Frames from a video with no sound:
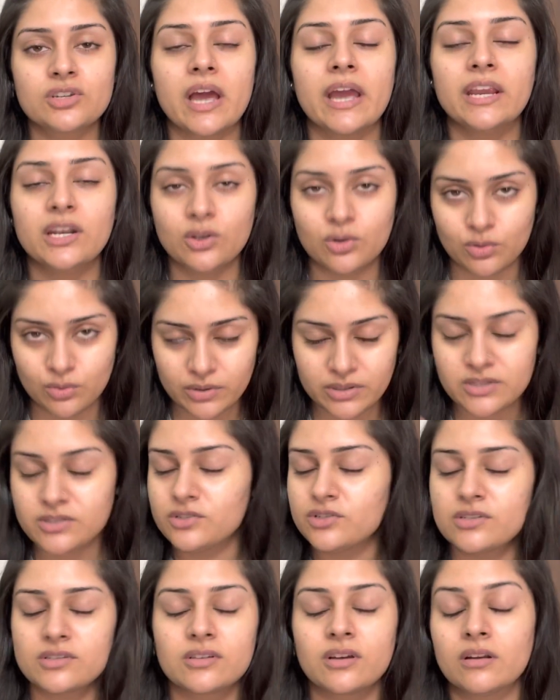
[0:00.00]
I know it's
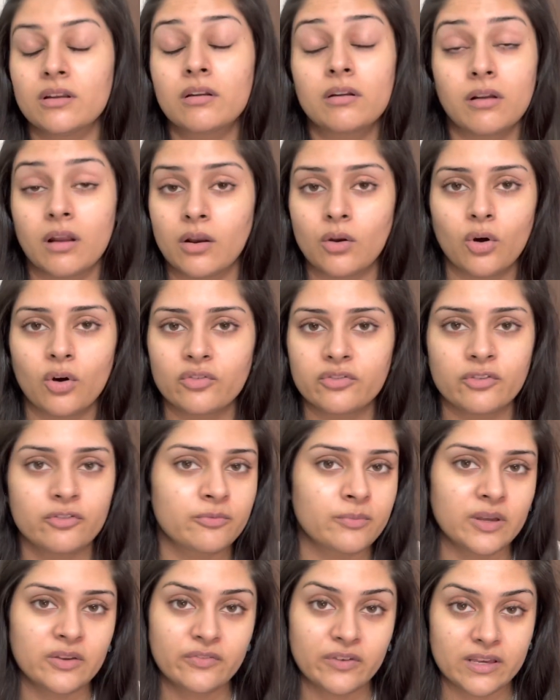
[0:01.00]
just gonna run off of
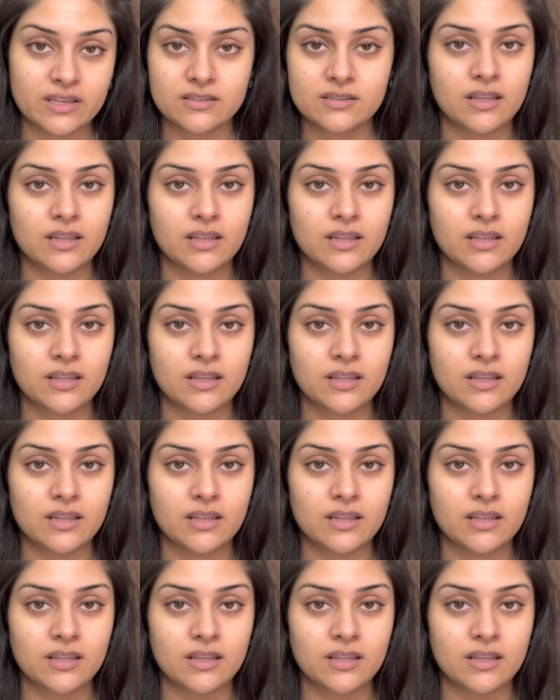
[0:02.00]
my face.